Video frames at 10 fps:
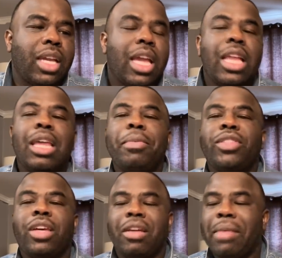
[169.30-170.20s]
Let me
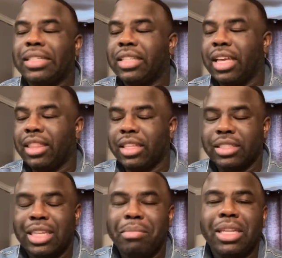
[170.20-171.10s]
start off by saying this.
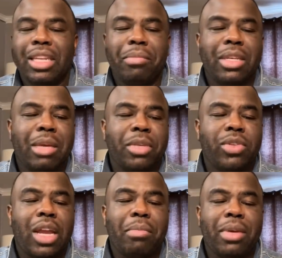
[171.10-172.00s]
Let me
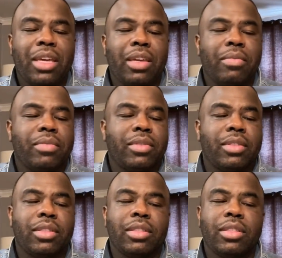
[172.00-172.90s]
try to be,
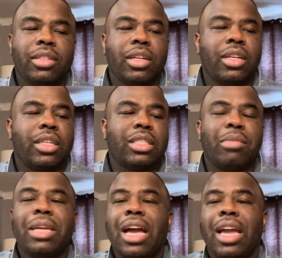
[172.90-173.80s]
girl, because some
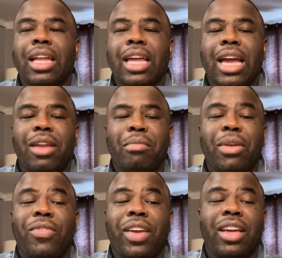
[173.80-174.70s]
of y'all act like I don't be
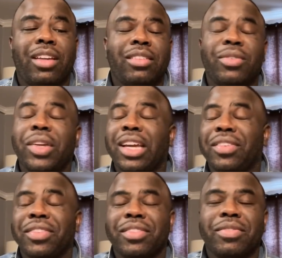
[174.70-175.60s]
fair. Whatever.